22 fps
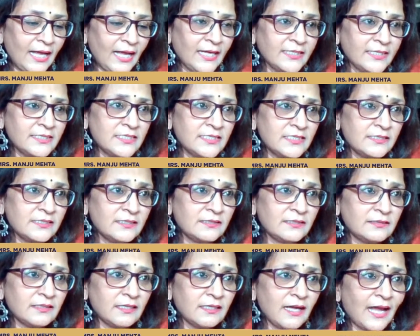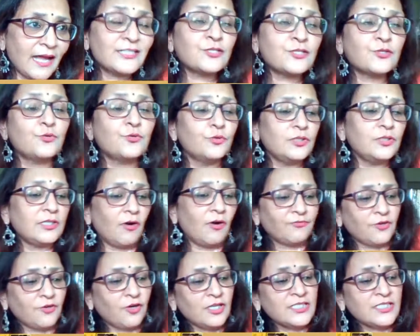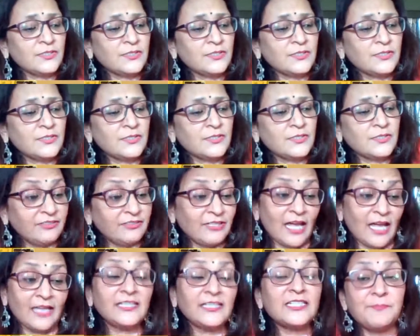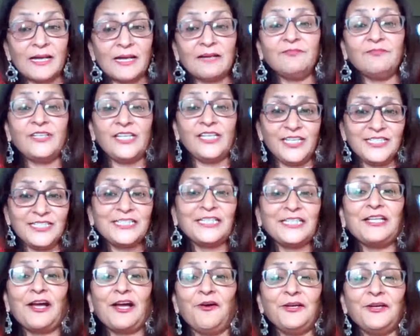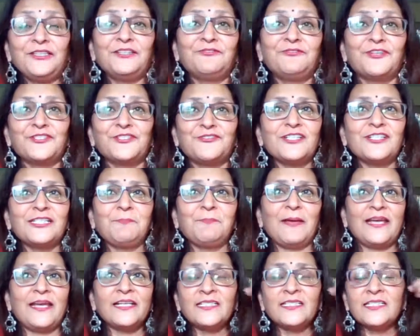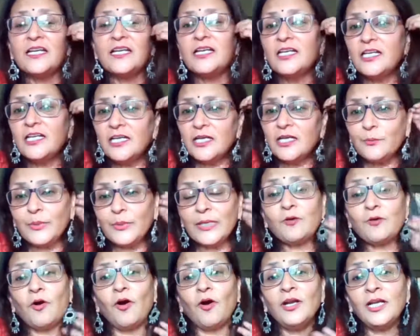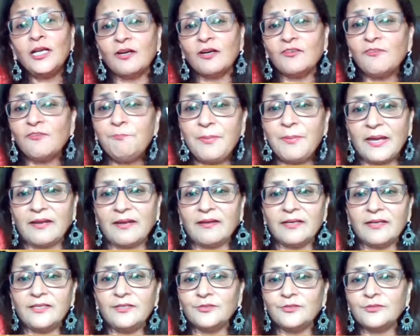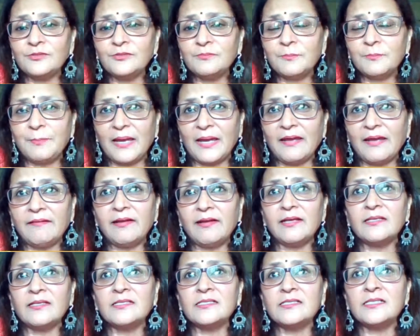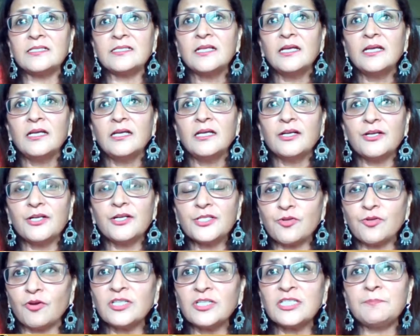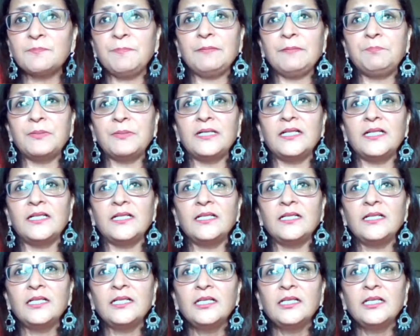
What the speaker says: And at school, of course, and it's become easy now in the virtual space. We call a lot of parents, resource people,